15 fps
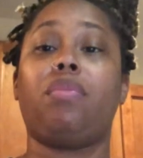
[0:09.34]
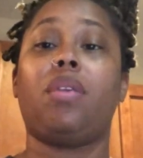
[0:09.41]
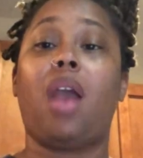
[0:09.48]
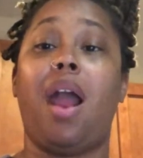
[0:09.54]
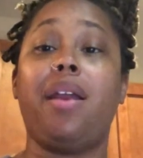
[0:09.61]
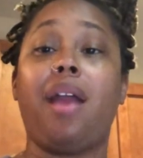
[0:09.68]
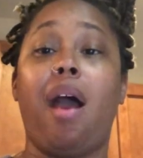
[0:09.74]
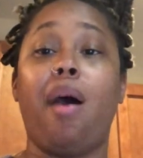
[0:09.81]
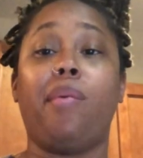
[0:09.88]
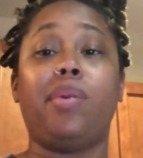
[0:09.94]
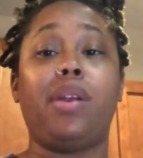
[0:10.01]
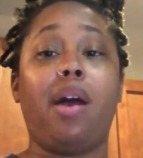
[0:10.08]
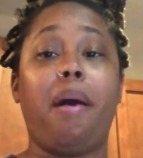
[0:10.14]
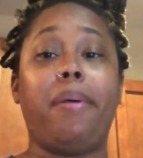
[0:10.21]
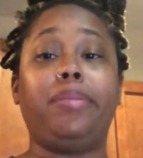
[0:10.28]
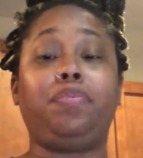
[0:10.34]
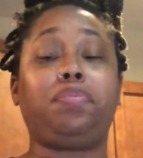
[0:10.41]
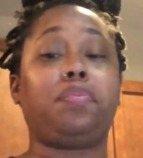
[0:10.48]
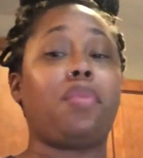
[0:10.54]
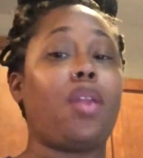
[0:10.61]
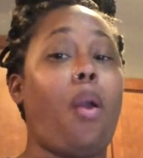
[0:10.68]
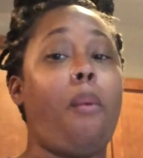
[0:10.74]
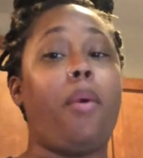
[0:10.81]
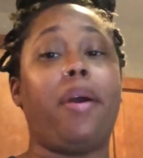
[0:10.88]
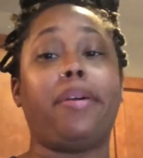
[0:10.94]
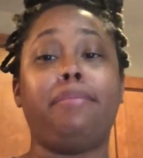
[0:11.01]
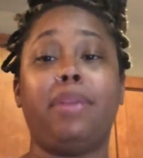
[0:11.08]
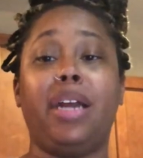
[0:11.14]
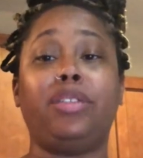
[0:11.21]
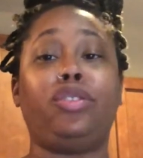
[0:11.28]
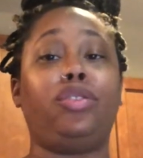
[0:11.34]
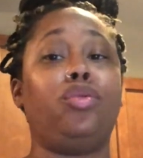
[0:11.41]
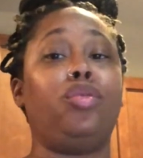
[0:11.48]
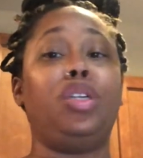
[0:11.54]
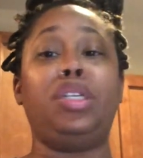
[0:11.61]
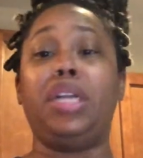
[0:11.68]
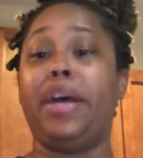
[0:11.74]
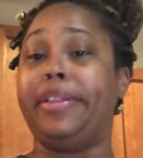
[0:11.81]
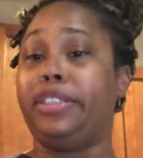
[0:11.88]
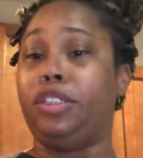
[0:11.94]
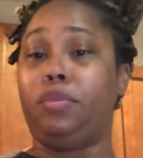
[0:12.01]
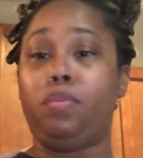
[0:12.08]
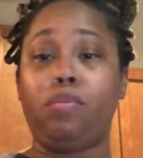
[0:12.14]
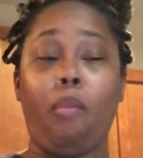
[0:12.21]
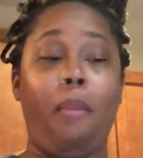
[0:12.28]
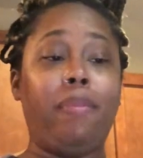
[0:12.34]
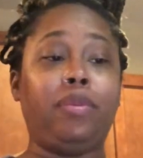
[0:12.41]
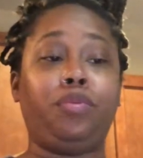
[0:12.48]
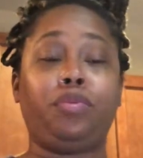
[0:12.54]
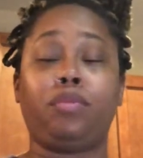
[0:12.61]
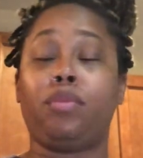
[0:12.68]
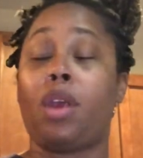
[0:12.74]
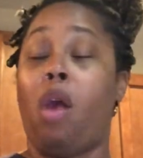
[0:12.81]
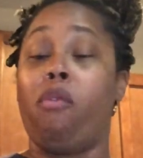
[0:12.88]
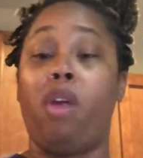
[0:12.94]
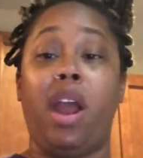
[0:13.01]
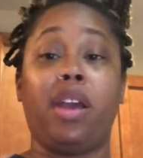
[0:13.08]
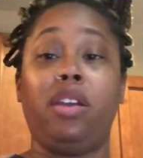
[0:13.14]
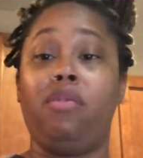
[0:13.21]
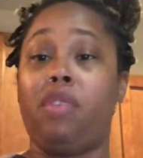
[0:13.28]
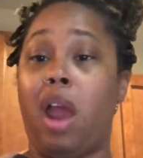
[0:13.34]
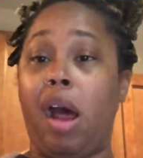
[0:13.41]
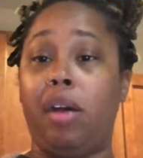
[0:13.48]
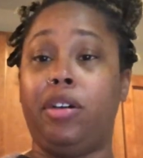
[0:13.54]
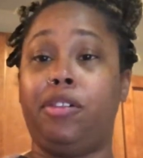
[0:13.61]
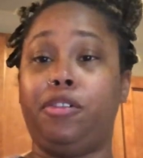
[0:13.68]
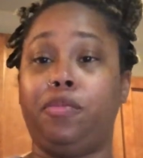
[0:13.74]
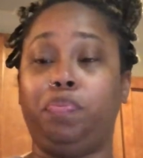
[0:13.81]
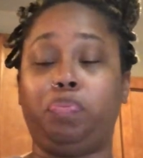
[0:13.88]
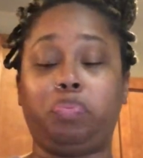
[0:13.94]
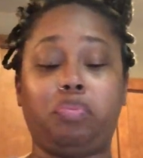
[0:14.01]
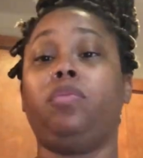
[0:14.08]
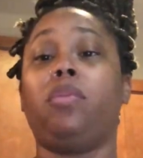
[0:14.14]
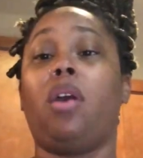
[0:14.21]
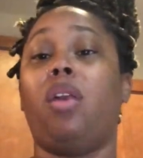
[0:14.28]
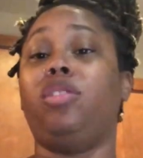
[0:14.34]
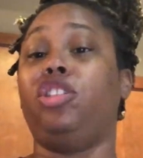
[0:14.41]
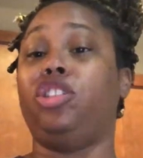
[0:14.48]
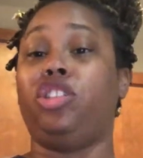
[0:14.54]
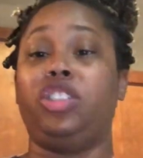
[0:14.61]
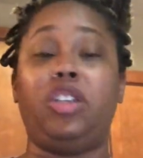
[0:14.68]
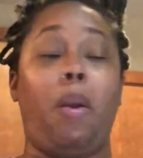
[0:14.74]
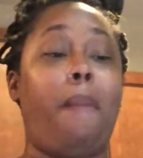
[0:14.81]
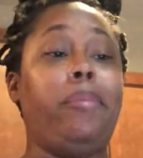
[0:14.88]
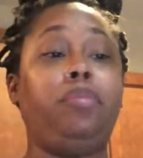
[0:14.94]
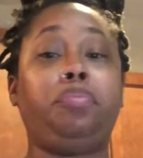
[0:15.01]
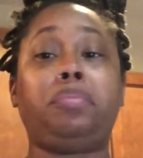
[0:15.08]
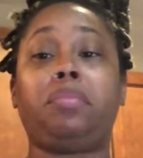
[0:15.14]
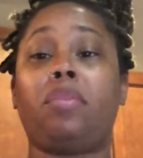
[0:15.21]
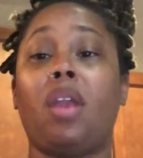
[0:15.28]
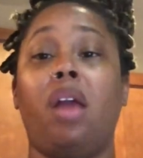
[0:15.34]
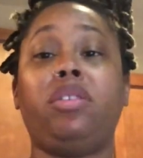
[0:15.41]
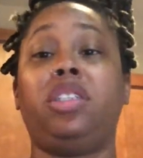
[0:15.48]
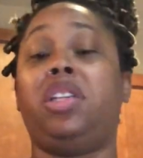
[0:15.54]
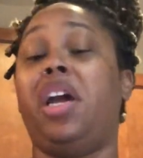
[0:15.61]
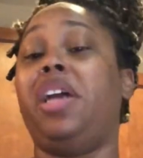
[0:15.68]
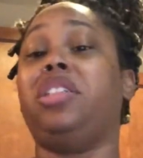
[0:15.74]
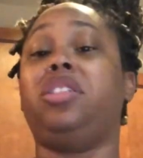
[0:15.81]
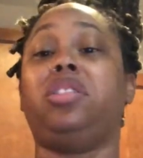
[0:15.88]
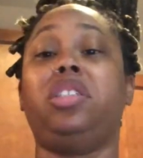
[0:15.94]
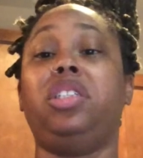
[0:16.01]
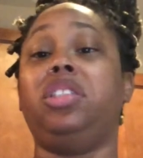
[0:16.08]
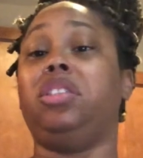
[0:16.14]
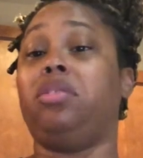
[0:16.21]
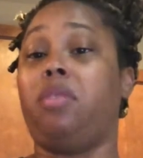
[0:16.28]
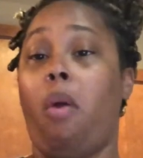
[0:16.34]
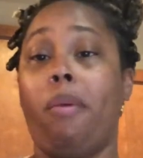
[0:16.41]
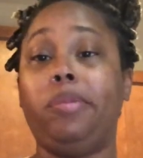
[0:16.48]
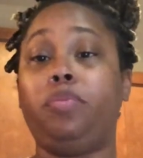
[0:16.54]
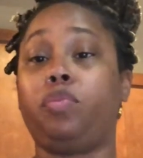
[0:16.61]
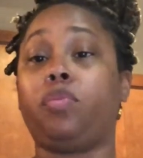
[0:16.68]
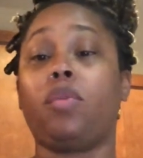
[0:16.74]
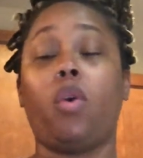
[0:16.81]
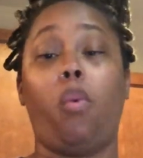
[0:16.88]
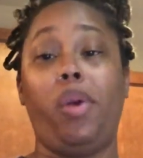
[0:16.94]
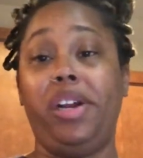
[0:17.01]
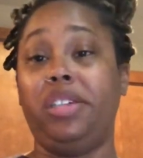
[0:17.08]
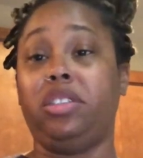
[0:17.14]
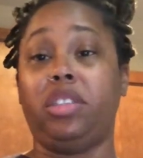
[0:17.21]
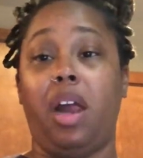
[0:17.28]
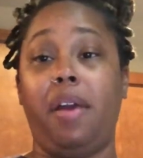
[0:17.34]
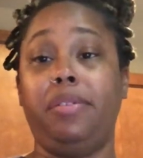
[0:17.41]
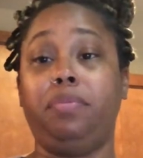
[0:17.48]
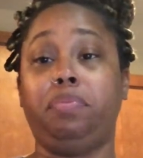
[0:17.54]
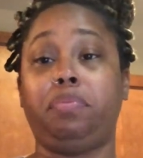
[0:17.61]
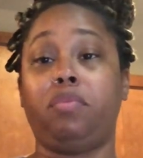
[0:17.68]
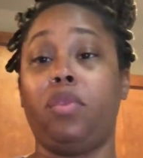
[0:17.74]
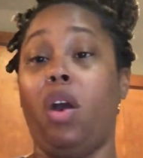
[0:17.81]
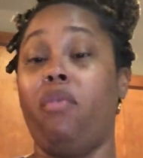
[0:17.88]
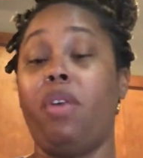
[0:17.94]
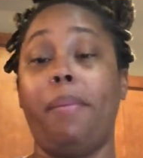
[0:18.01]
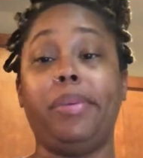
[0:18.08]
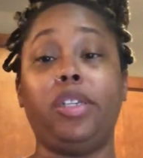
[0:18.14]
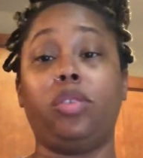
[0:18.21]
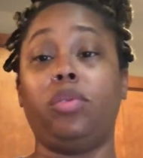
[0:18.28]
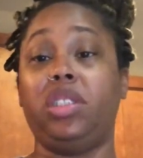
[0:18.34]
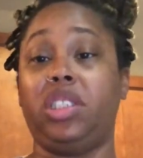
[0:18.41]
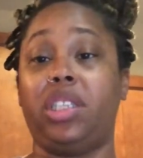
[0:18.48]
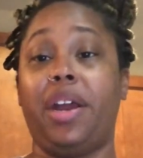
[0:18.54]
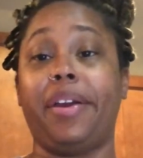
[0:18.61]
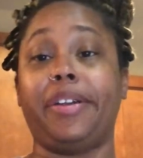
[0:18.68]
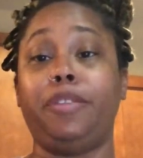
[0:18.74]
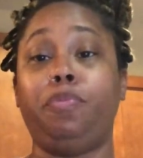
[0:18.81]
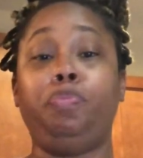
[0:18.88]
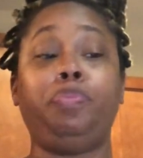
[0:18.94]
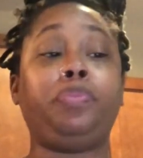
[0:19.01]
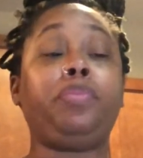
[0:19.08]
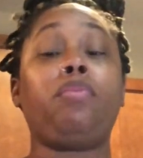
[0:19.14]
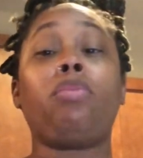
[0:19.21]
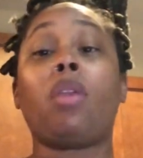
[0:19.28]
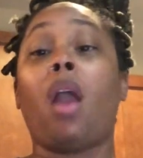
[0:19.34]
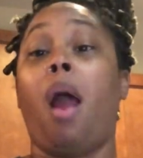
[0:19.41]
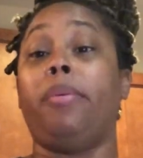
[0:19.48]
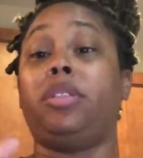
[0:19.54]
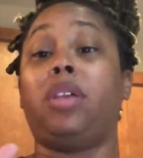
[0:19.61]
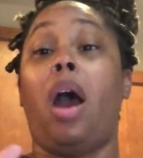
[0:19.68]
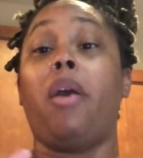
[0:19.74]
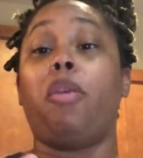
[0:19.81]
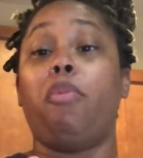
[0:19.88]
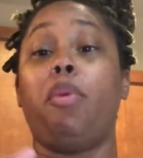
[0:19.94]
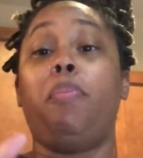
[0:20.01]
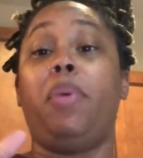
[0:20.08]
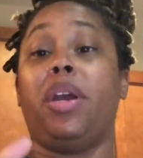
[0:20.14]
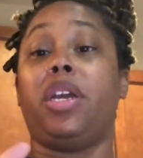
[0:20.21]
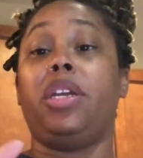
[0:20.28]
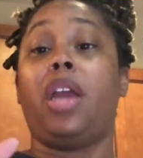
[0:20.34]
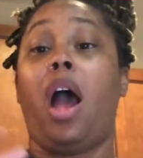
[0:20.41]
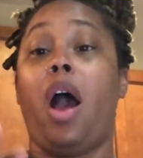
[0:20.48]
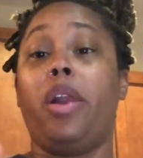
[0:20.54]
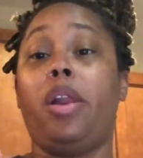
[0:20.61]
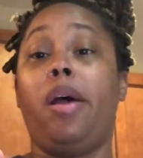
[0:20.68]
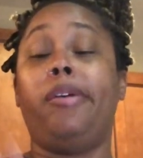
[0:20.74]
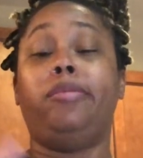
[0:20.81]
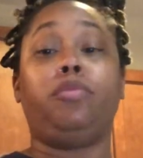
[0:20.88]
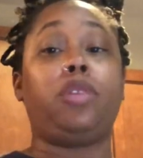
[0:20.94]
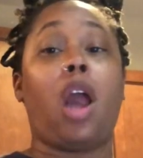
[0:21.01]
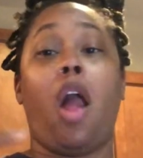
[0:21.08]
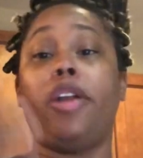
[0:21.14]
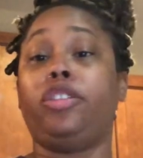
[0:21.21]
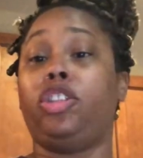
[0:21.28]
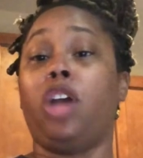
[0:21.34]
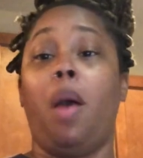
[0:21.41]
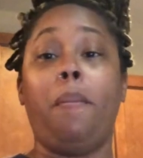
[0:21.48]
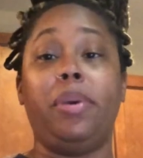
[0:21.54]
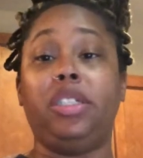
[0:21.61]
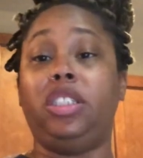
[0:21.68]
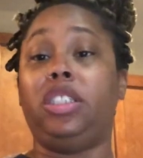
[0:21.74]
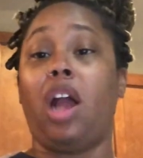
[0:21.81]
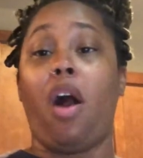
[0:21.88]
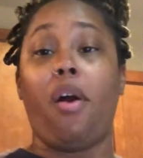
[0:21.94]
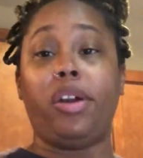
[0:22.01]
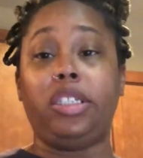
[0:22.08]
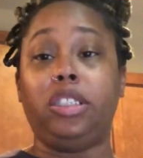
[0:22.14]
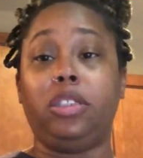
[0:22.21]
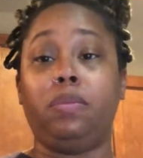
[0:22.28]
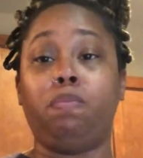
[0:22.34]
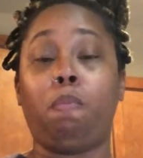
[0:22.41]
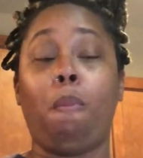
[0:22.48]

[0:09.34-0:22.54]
Hey y'all, what up? Welcome back to another raggedy vlog. Listen, today is still Wednesday, November the 22nd. I'm sorry to be picking y'all up, chomping in y'all ear.